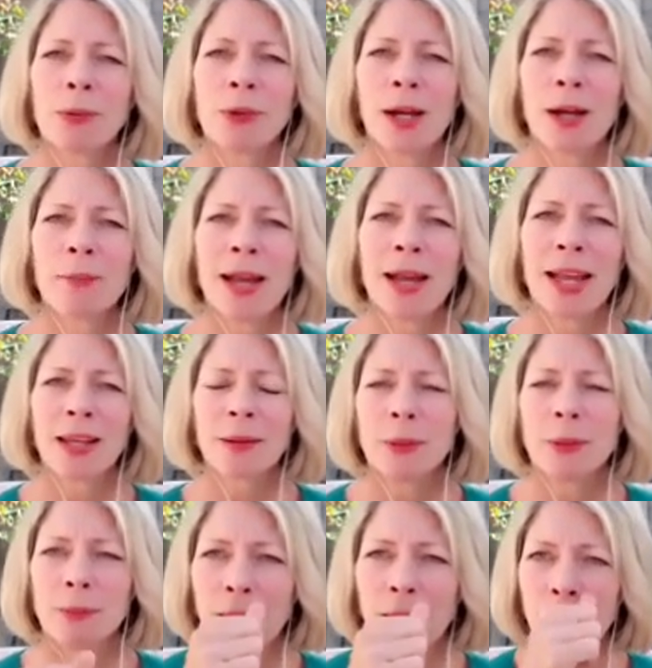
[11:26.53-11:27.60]
um, how can
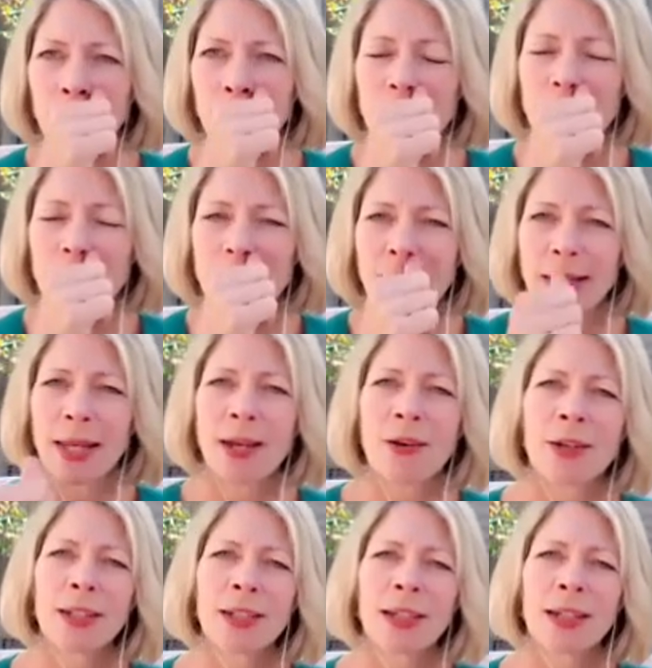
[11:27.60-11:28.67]
people get hold of you,
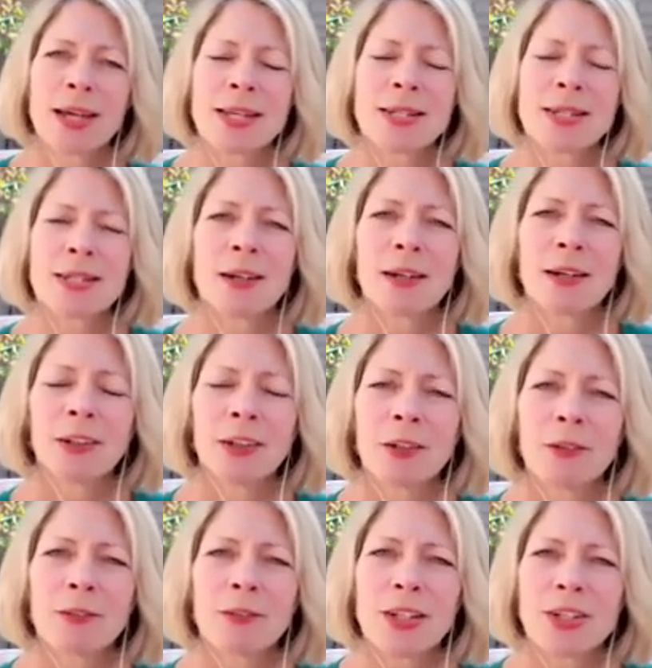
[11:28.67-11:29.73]
Danielle, and, and uh,
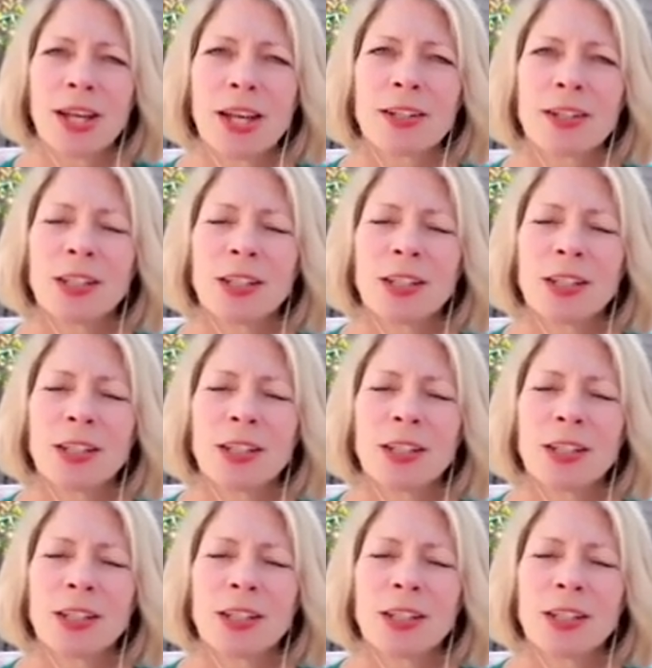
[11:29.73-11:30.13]
reach out to